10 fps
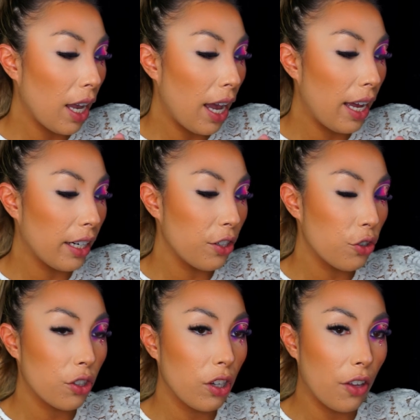and I
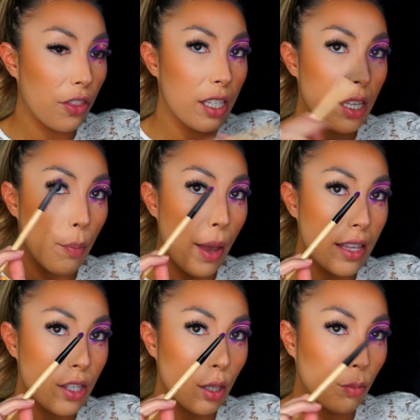just got this
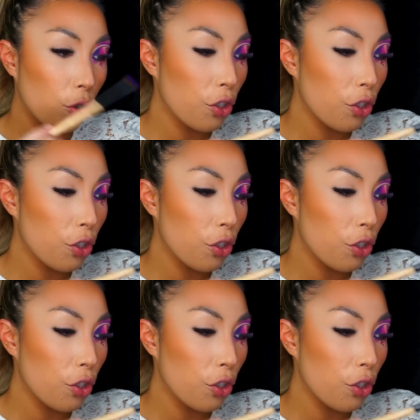pencil brush